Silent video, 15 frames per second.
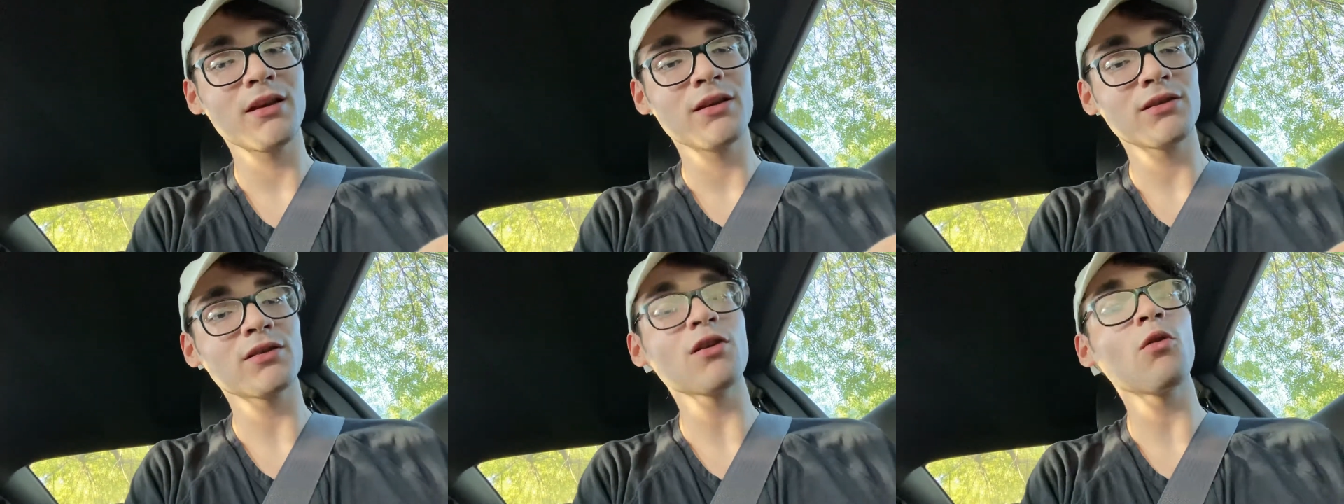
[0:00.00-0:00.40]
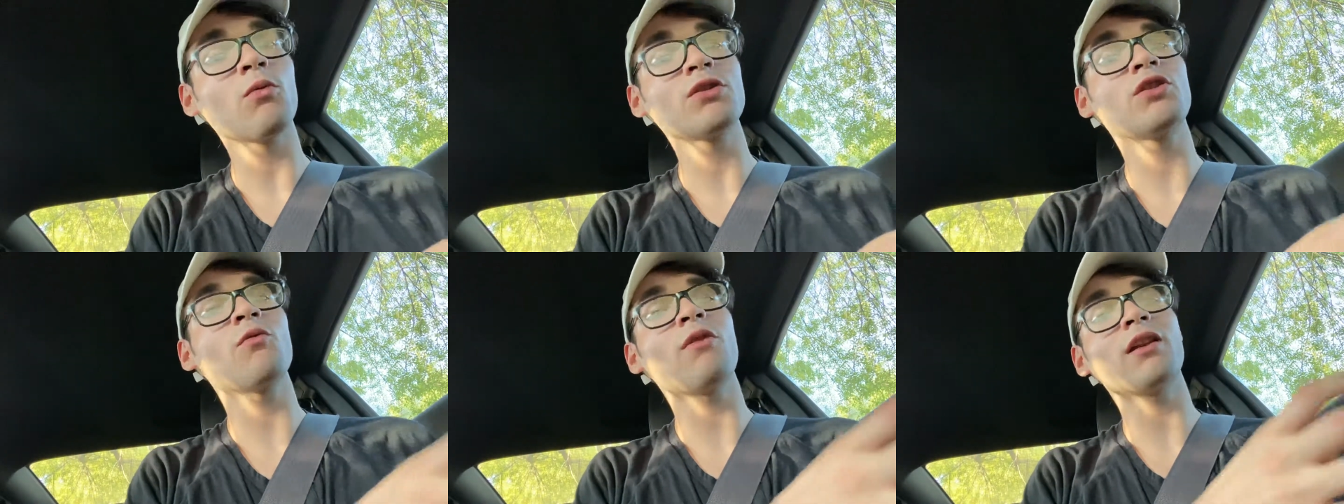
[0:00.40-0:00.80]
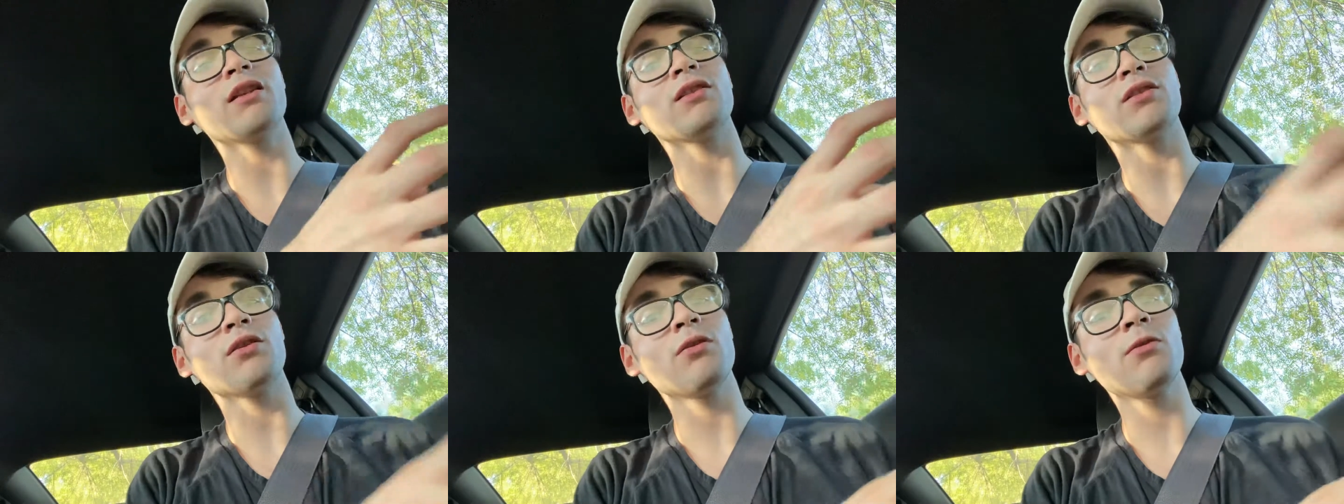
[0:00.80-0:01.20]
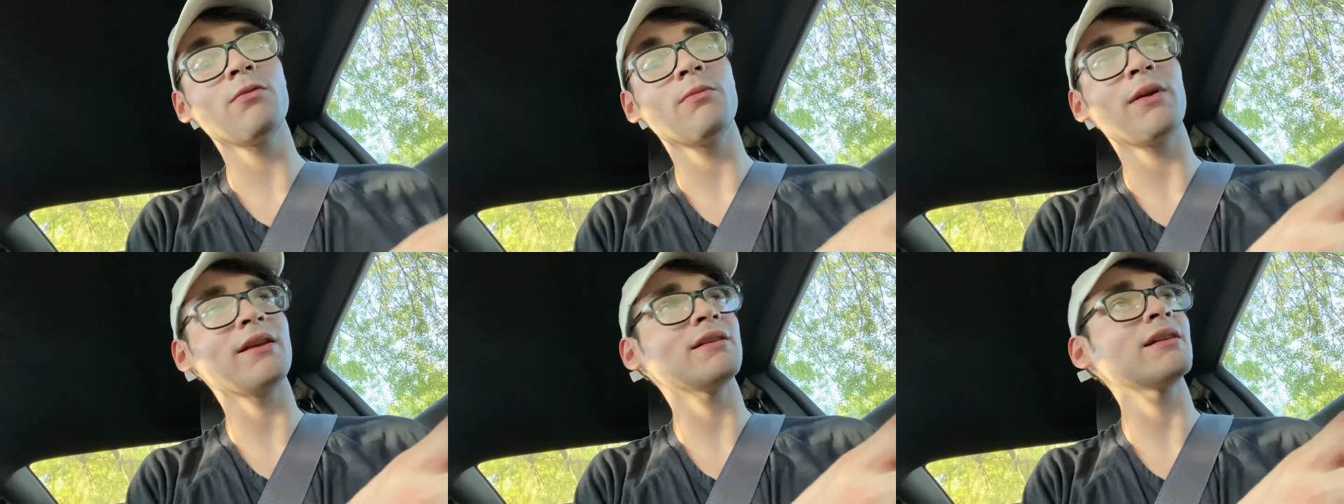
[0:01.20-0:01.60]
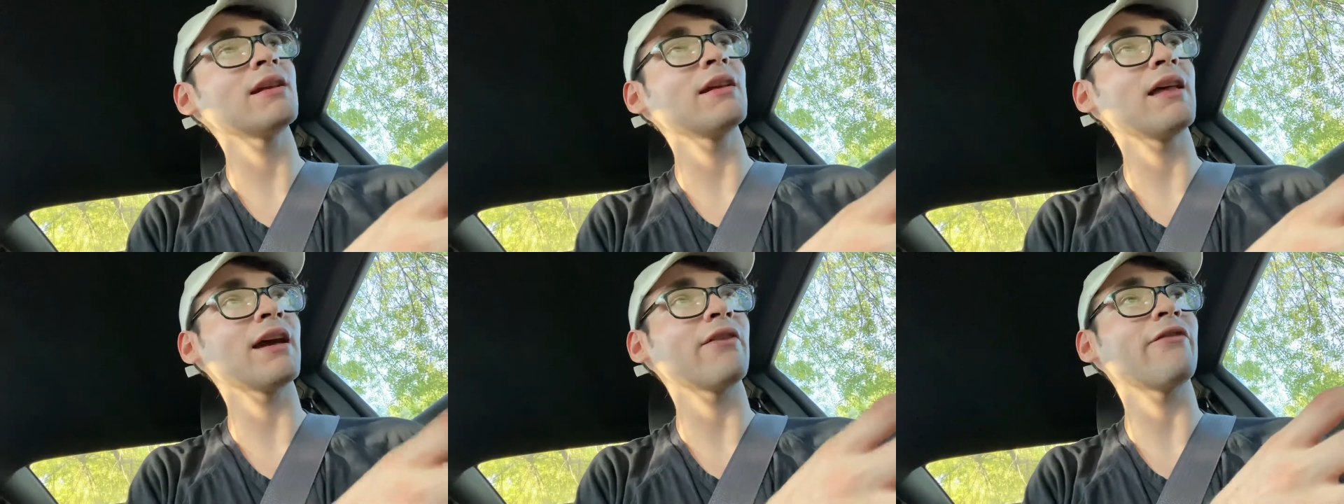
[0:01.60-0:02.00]
So what you want to do,
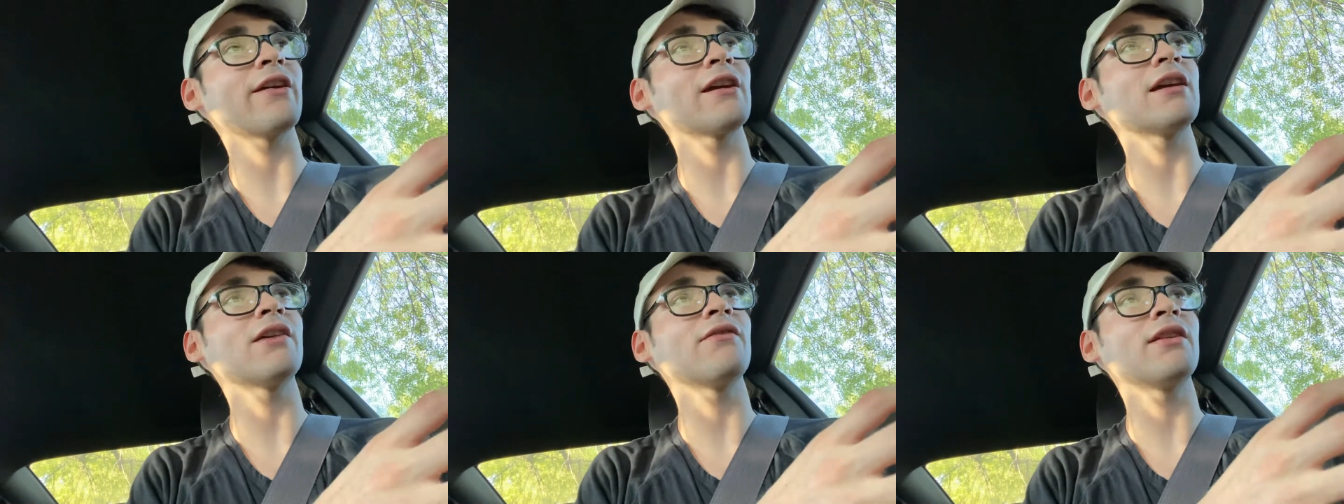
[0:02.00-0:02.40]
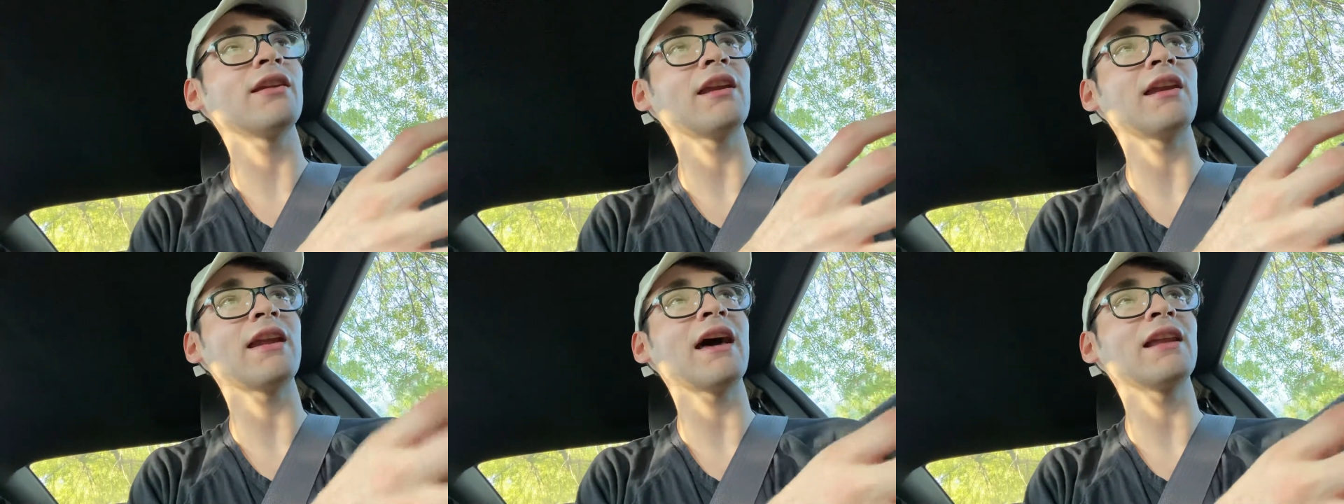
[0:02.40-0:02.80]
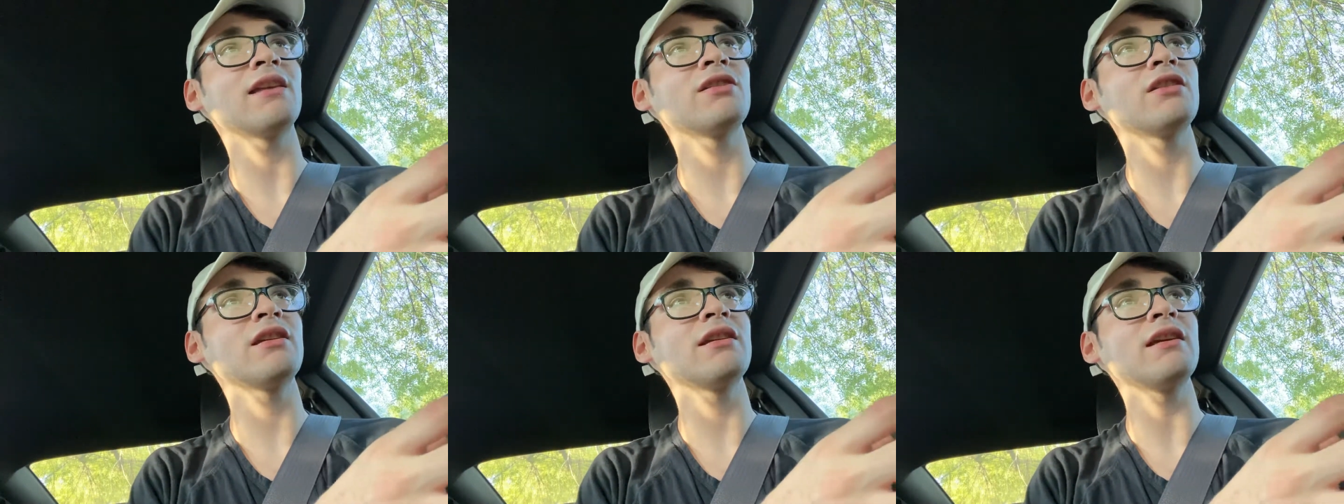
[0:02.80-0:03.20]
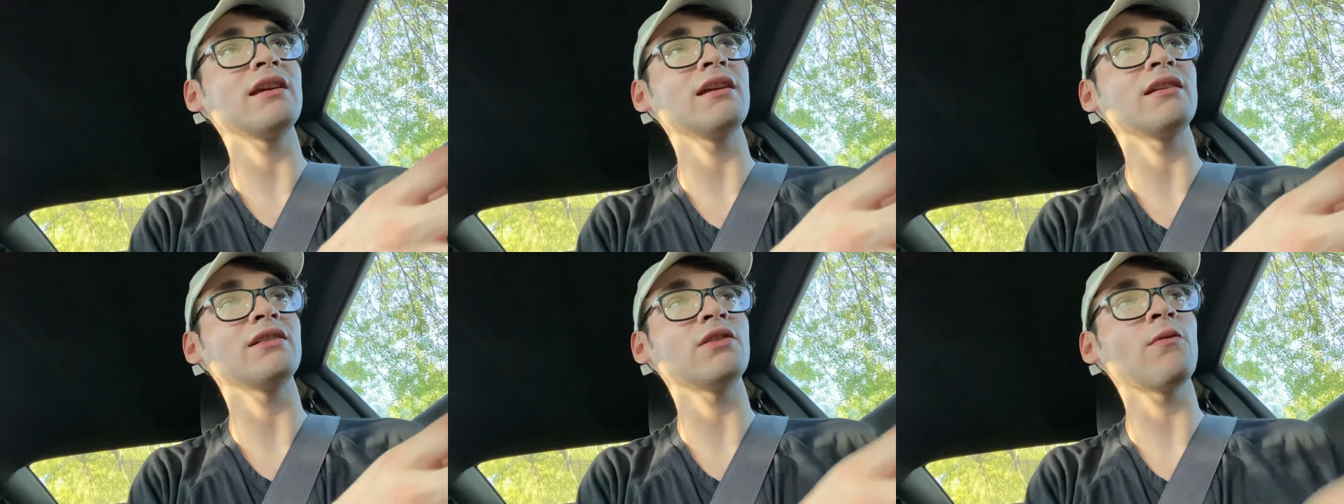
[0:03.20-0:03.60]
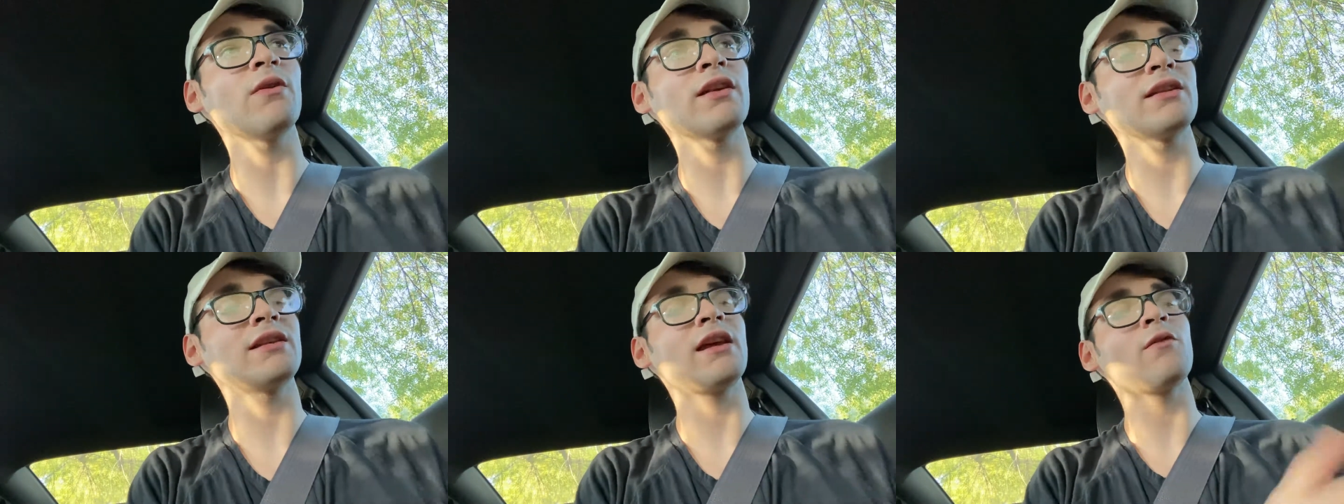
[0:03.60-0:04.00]
basically, like if I could give an analogy, is you
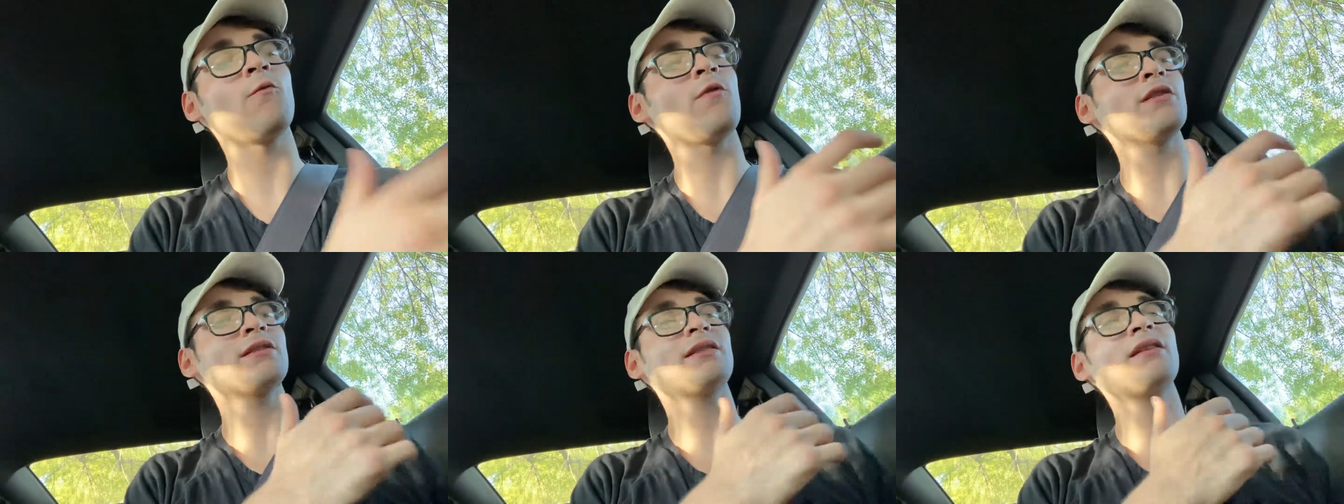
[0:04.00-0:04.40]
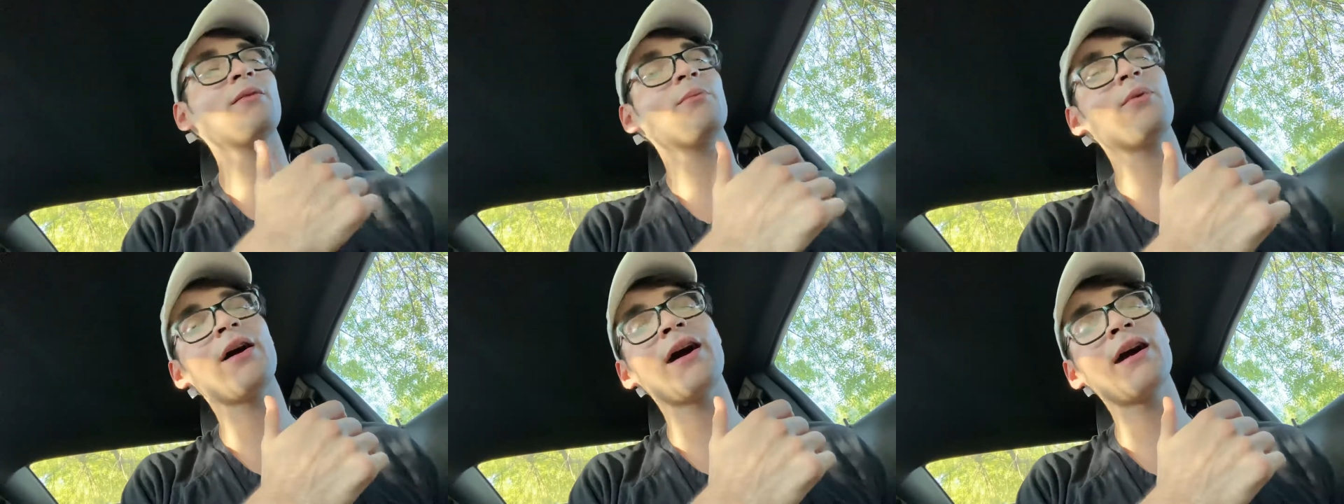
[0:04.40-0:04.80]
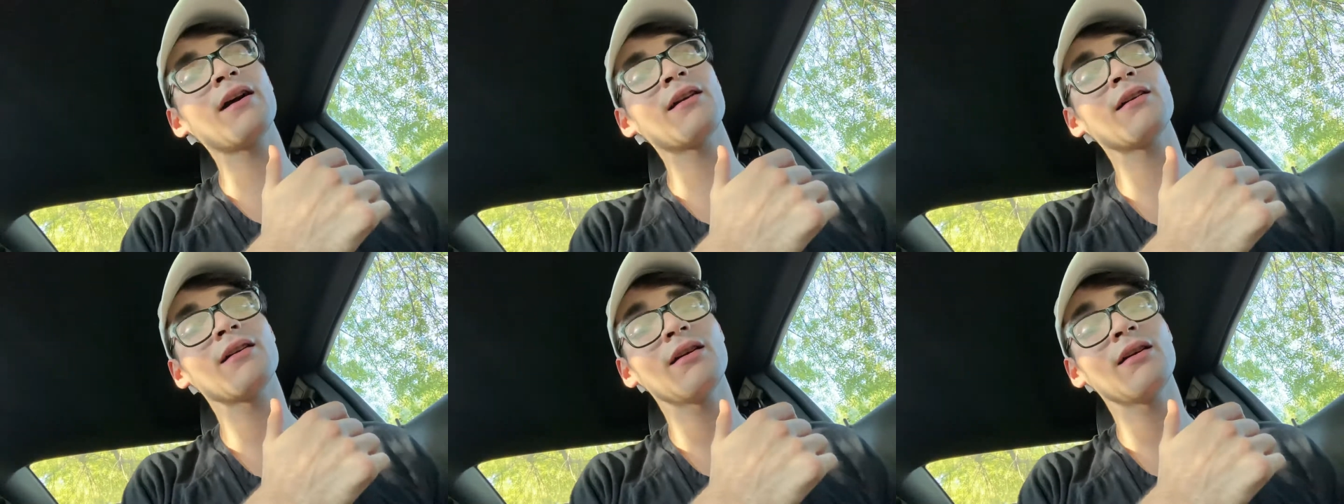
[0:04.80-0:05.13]
want to take one step back,